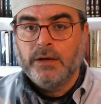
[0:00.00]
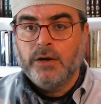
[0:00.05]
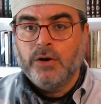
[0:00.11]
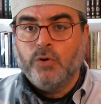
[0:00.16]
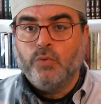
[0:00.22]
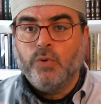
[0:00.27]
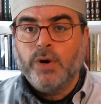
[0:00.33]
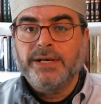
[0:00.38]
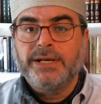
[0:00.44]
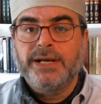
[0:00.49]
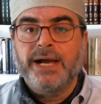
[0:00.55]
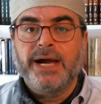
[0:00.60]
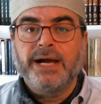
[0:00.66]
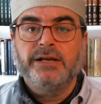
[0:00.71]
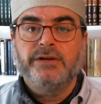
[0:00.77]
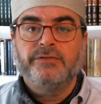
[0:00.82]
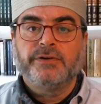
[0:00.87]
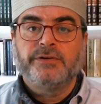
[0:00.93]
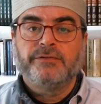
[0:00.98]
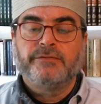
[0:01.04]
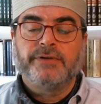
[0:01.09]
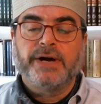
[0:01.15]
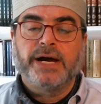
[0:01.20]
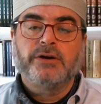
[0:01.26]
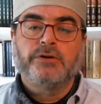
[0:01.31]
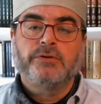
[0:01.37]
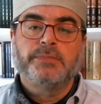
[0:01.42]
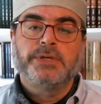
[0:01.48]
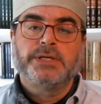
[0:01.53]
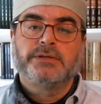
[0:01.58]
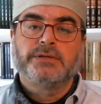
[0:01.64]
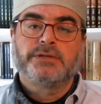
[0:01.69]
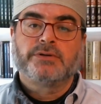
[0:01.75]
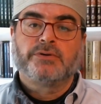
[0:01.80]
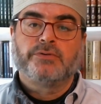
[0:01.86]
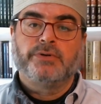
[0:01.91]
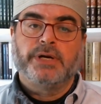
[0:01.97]
What kind of environment is
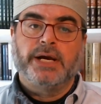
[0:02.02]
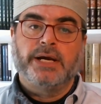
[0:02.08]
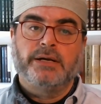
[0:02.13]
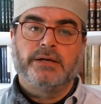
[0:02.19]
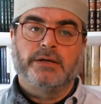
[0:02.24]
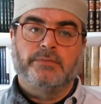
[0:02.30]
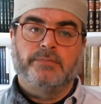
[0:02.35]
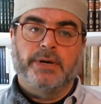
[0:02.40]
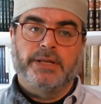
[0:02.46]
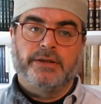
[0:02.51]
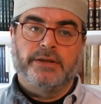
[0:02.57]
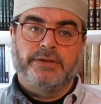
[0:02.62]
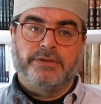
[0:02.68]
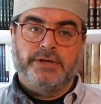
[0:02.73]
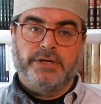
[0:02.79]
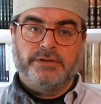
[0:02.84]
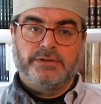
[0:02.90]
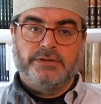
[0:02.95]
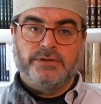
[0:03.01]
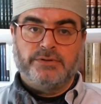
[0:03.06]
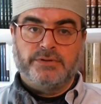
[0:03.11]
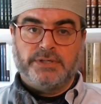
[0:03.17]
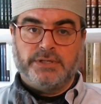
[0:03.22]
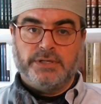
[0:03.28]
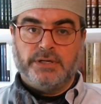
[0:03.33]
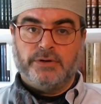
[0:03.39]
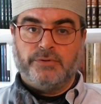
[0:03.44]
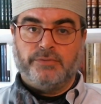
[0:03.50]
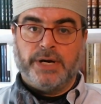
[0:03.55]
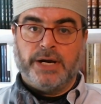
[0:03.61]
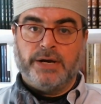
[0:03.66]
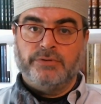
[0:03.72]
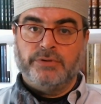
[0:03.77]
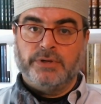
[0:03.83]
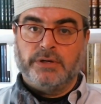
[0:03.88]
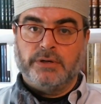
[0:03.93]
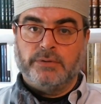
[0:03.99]
created by the things you see around
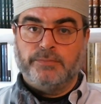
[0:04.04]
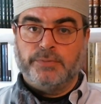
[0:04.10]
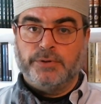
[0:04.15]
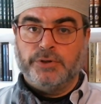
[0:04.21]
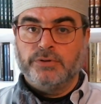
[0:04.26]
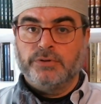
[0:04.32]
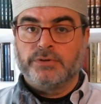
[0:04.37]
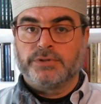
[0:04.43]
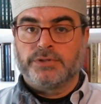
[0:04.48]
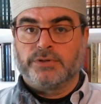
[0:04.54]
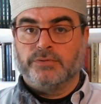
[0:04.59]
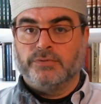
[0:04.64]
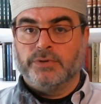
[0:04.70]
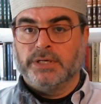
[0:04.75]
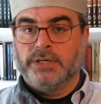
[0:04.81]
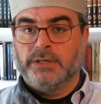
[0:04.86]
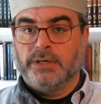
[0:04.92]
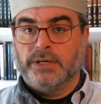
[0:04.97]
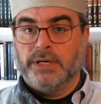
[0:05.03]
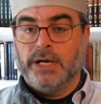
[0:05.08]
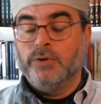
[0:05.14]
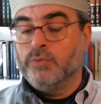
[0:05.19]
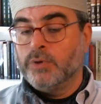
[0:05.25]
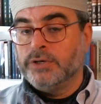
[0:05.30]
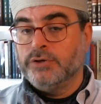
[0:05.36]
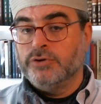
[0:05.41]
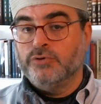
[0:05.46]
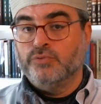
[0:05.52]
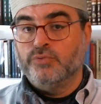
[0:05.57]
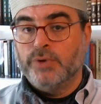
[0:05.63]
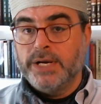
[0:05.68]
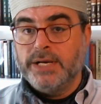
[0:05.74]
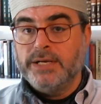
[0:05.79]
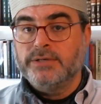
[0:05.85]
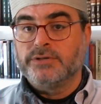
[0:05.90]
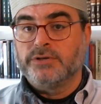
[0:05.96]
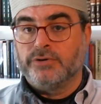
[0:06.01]
the computer screen and when you
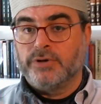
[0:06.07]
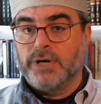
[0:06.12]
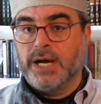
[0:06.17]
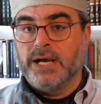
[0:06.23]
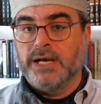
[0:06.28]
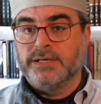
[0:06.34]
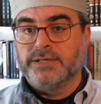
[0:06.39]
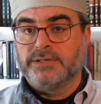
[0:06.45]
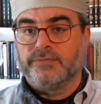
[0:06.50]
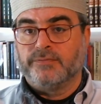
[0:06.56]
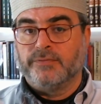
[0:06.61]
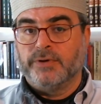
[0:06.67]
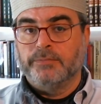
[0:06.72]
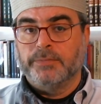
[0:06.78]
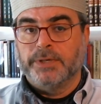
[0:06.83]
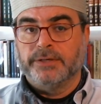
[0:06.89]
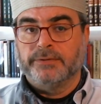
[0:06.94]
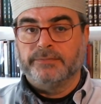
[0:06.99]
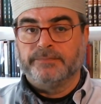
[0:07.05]
raise your eyes from it?